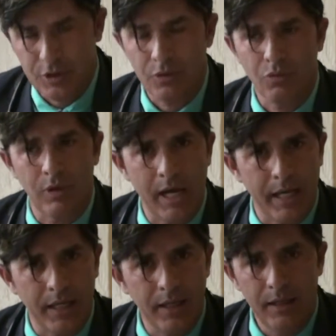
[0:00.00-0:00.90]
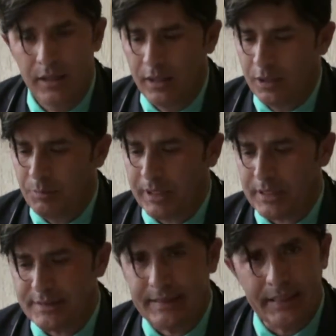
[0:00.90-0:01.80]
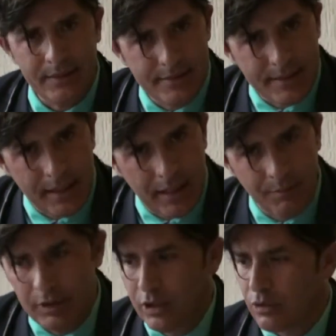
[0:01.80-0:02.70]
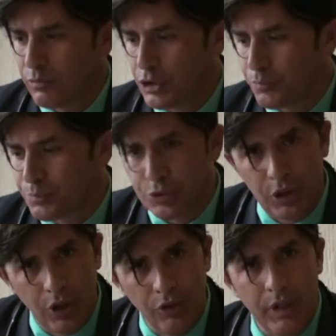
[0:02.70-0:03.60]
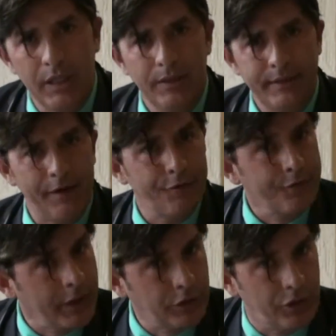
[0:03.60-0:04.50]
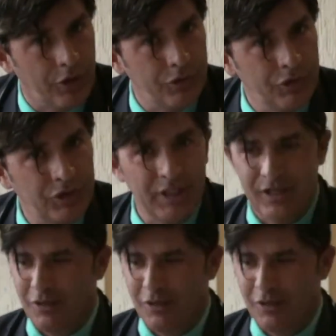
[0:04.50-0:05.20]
Why? Because the enzyme which broke that fructose